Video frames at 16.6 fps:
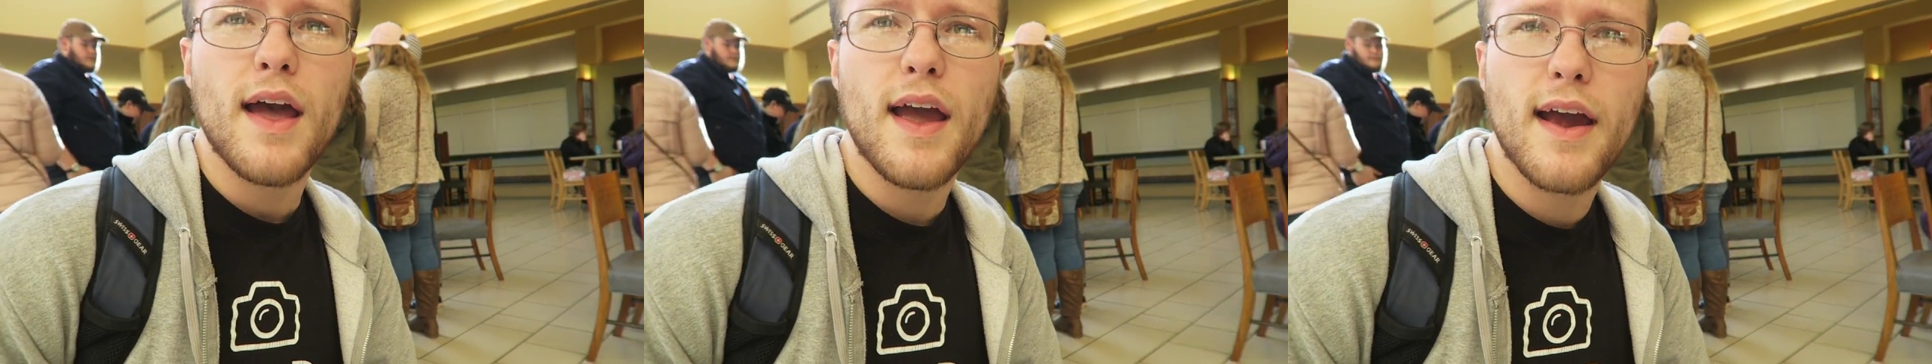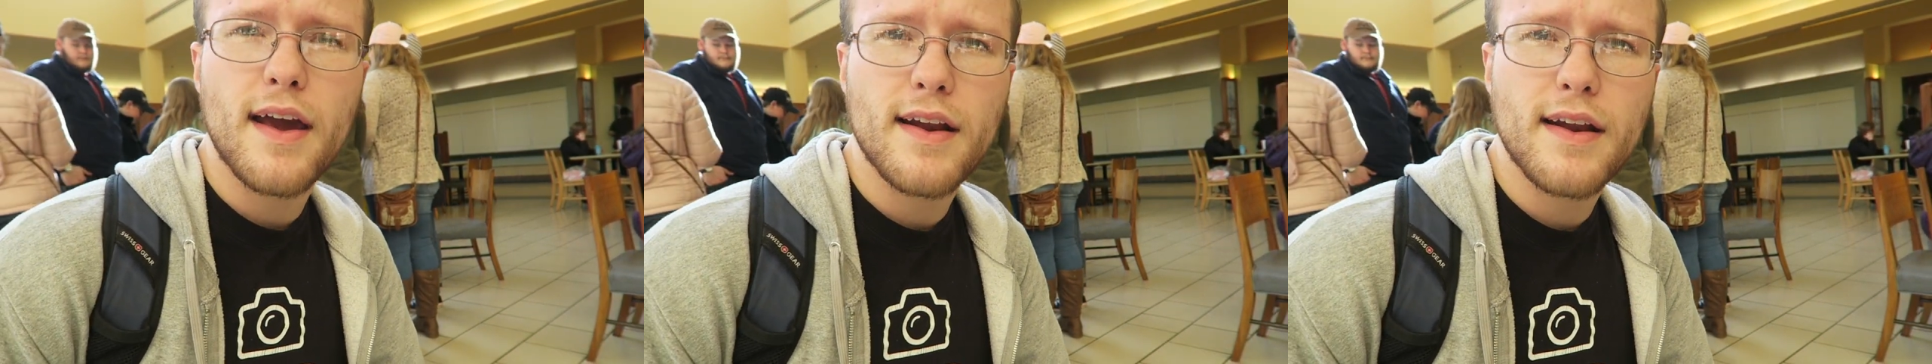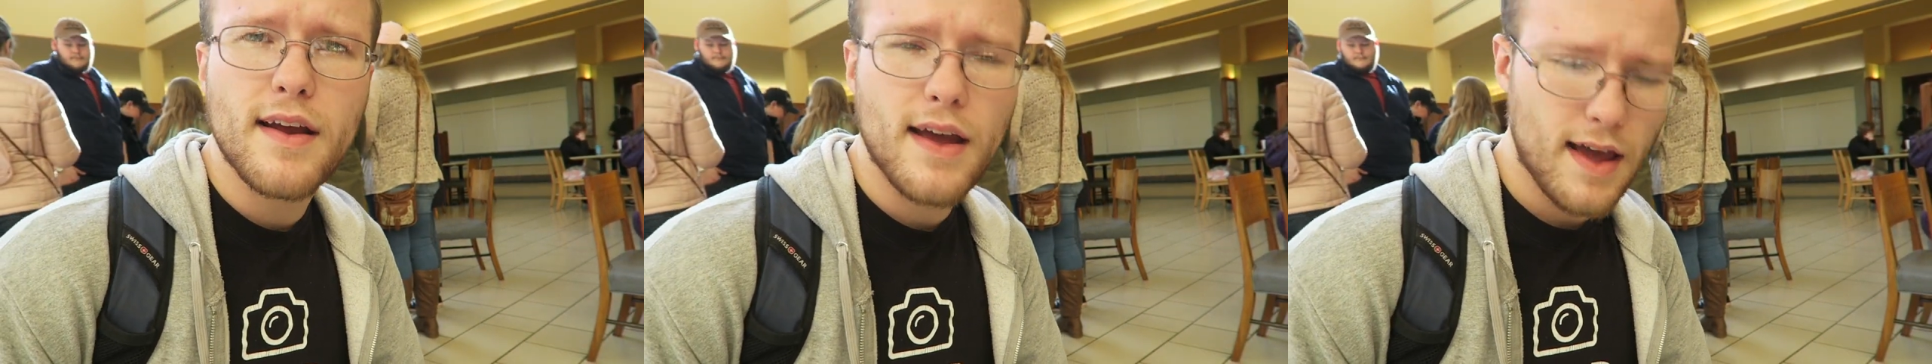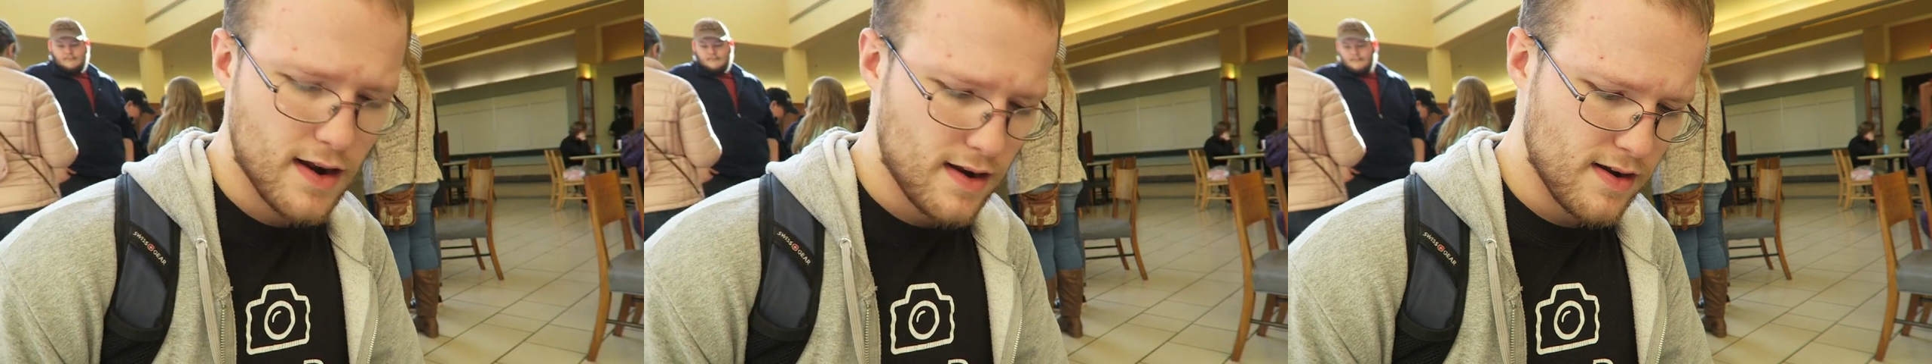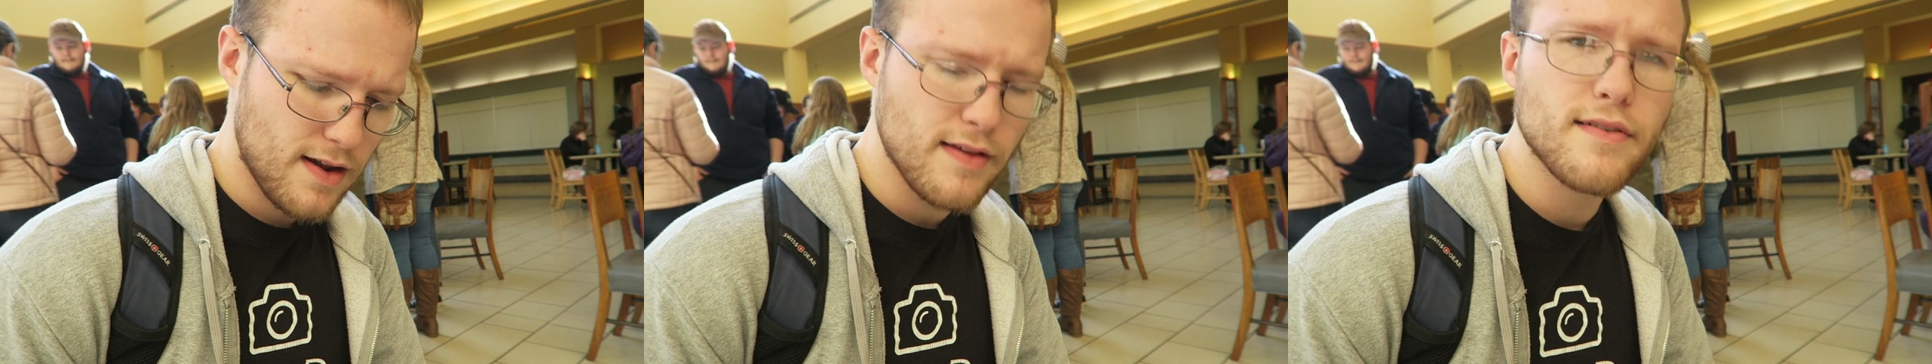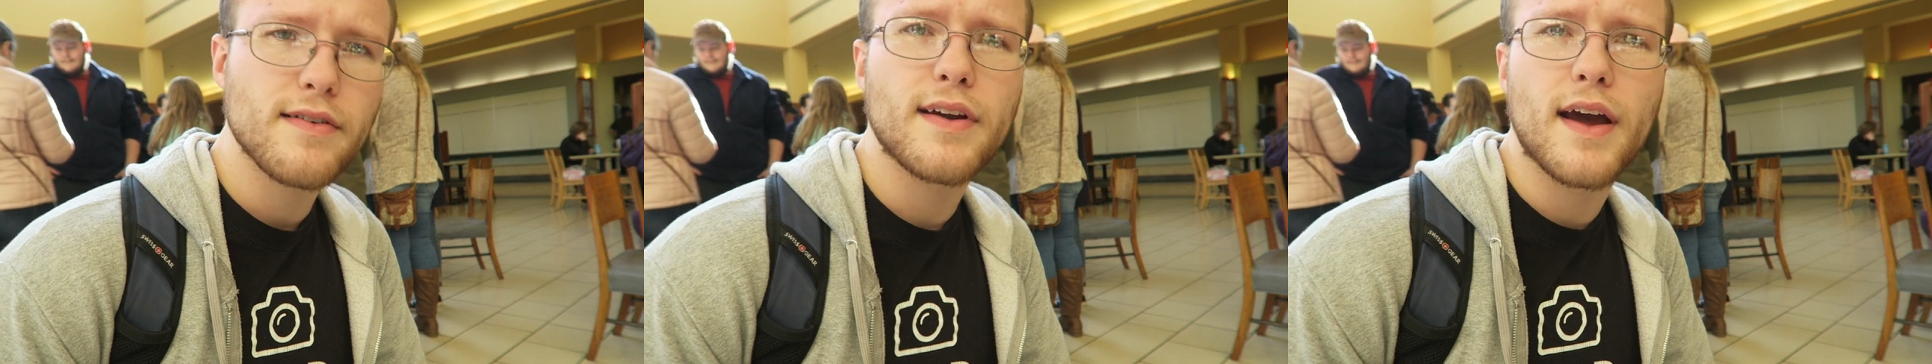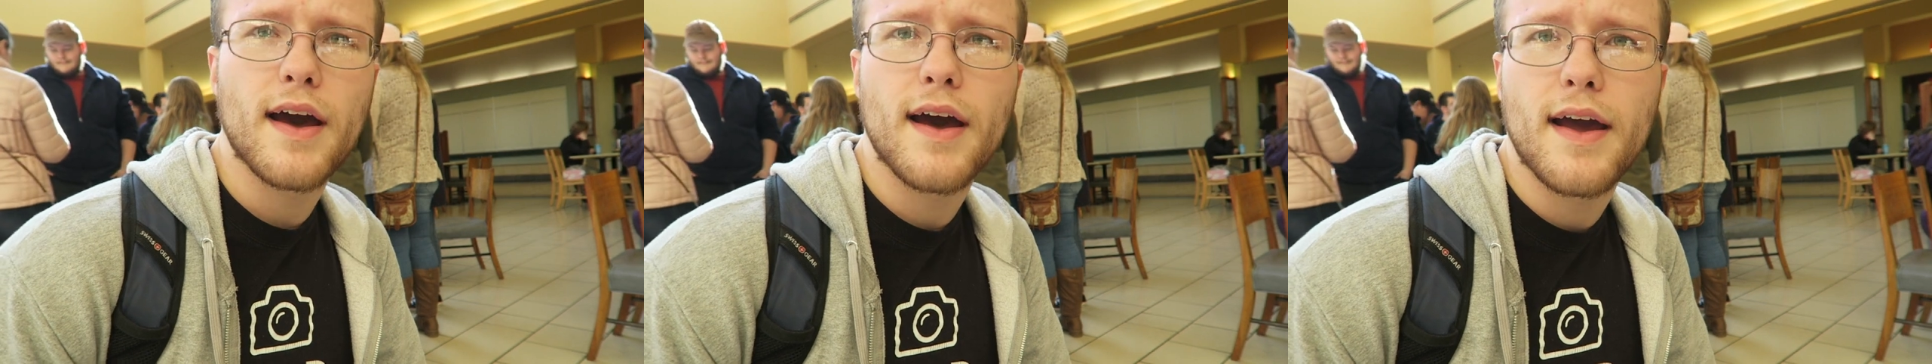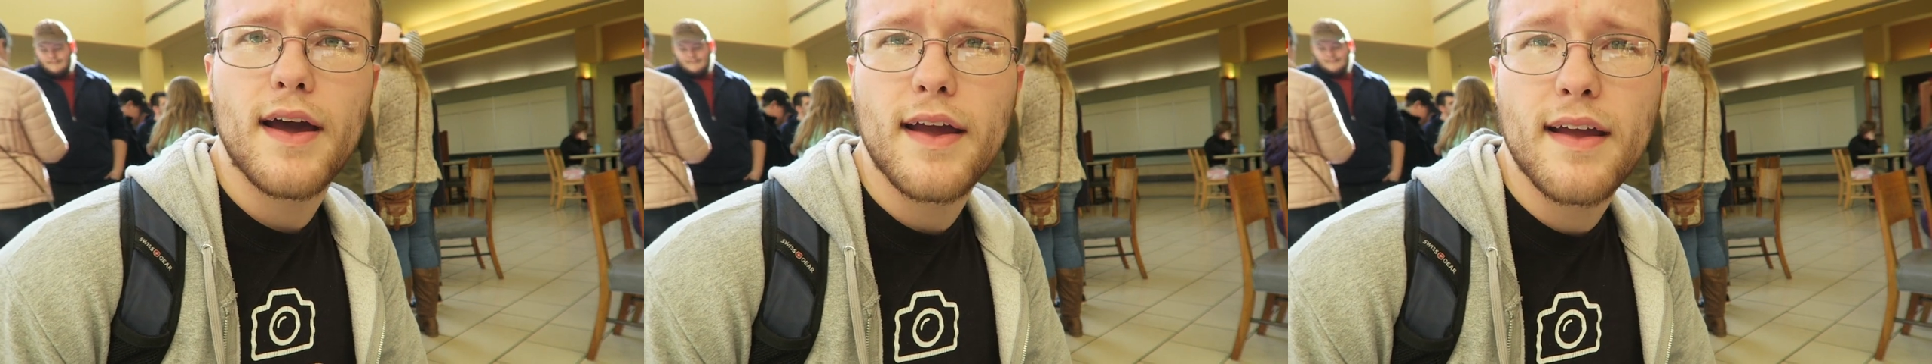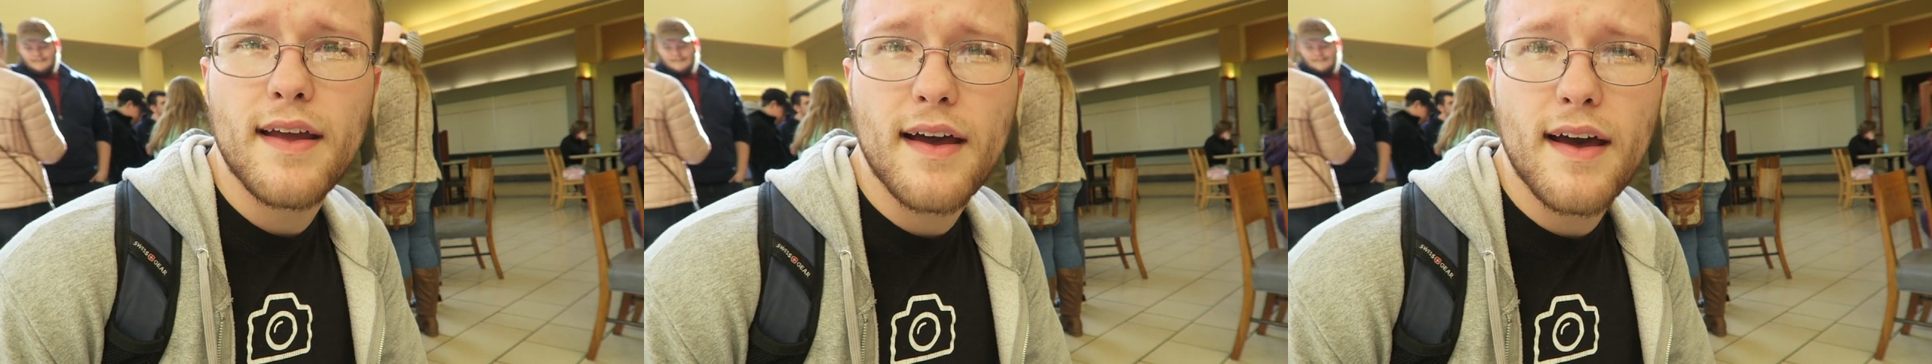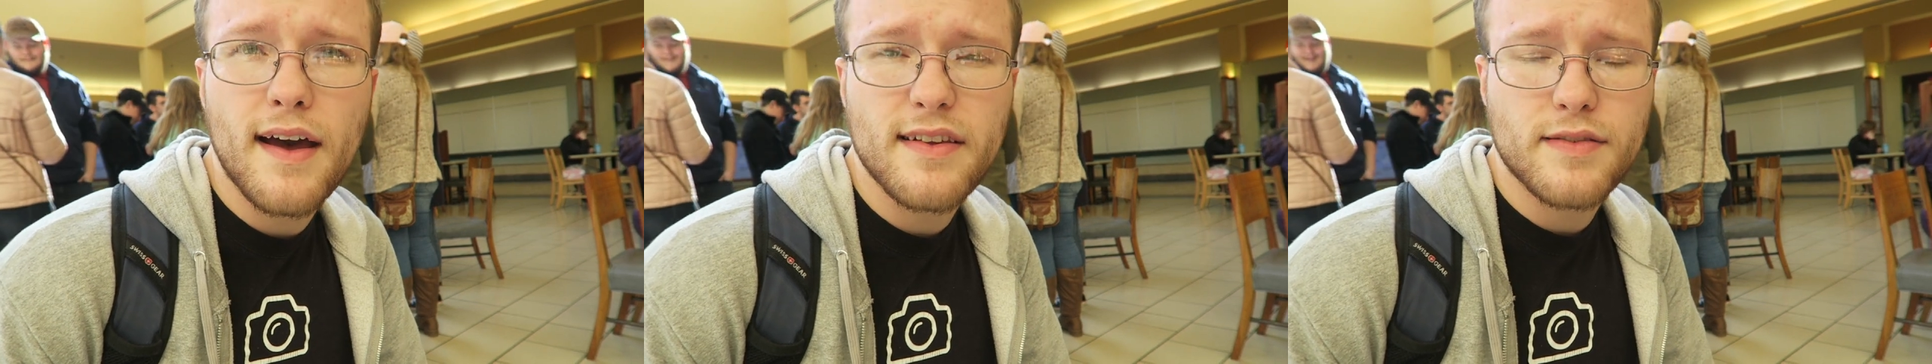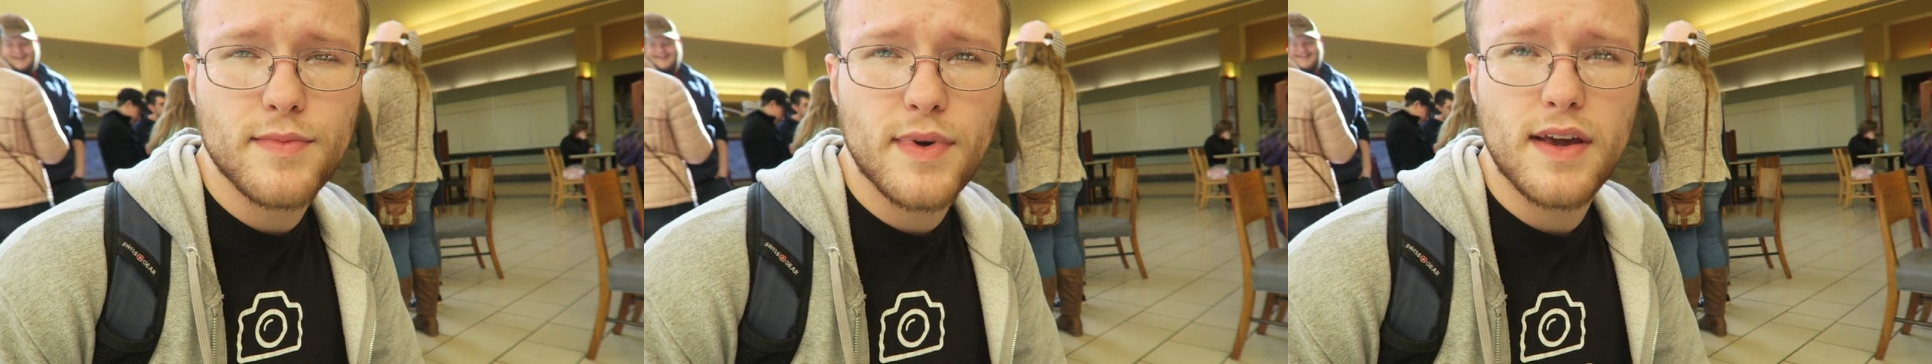And I had another guy
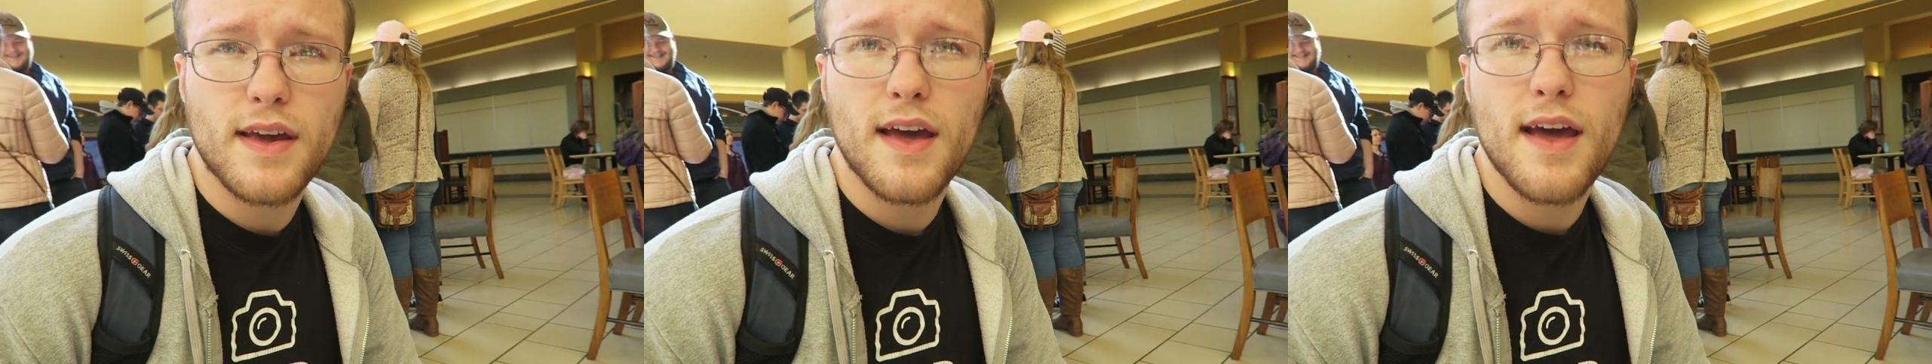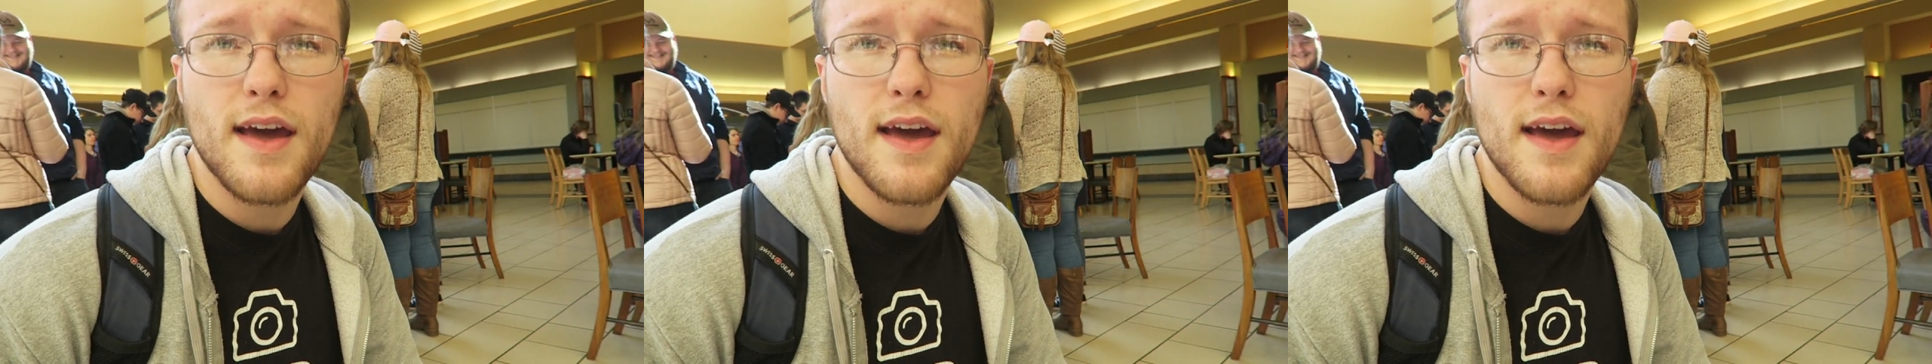ask me,